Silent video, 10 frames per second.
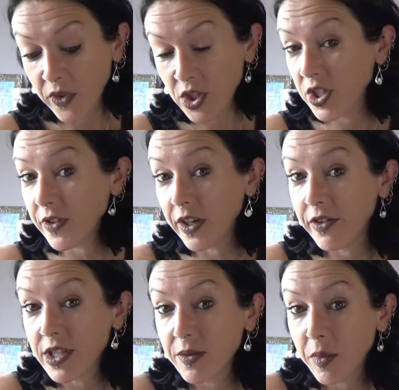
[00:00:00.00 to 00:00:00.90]
She's very
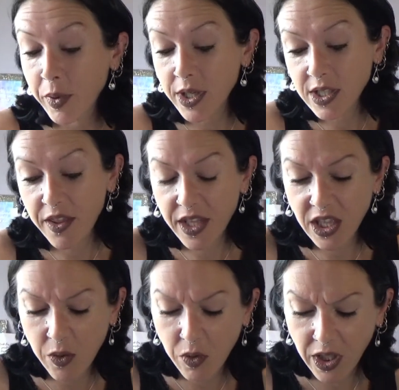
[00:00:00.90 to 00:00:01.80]
reasonably priced. I think
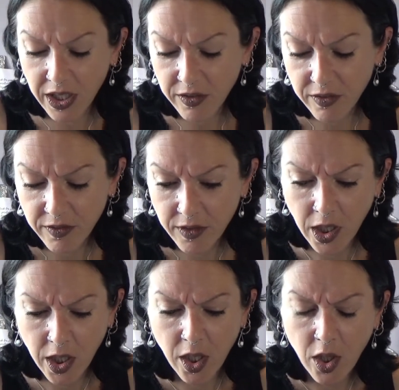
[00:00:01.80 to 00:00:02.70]
they were like
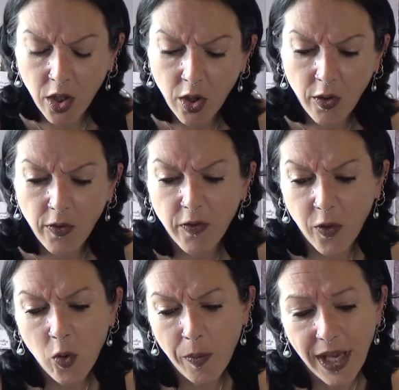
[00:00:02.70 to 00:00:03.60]

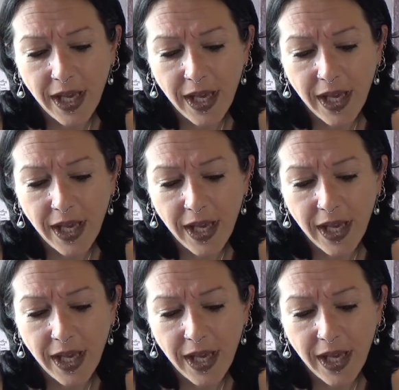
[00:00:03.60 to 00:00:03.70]
£4.